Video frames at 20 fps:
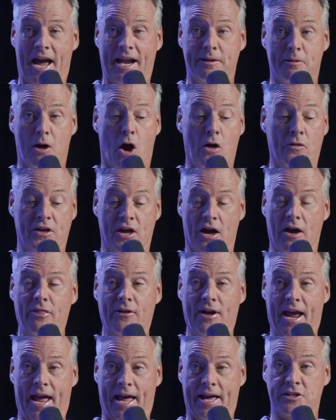and on the other
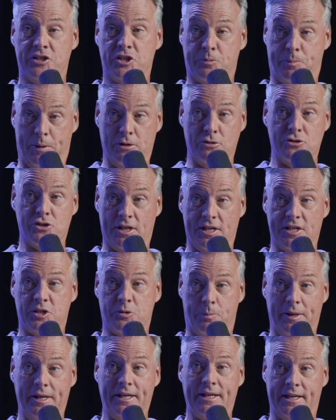hand, spiritually
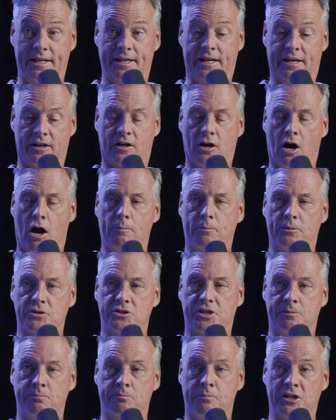speaking and
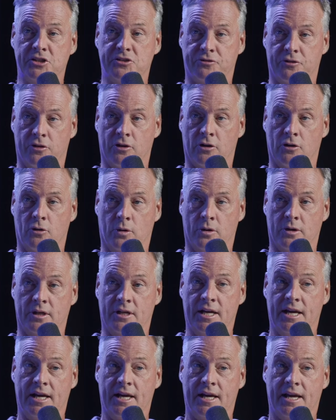accomplishing much for the Lord
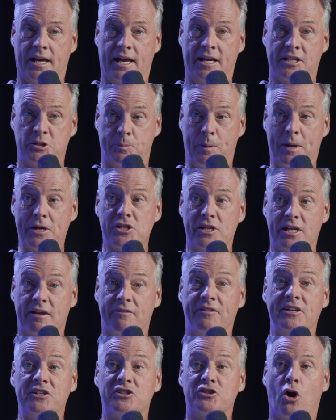especially if
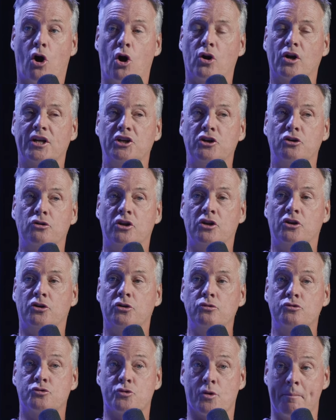he's calling you to
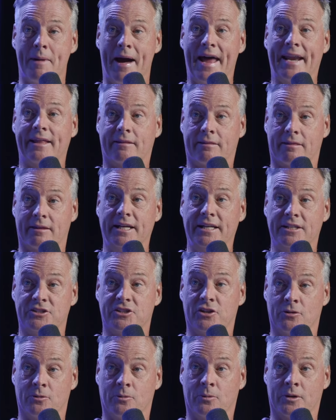do dramatic things
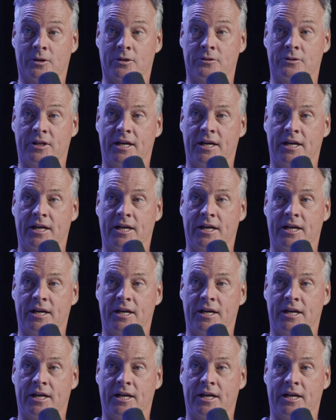in the world,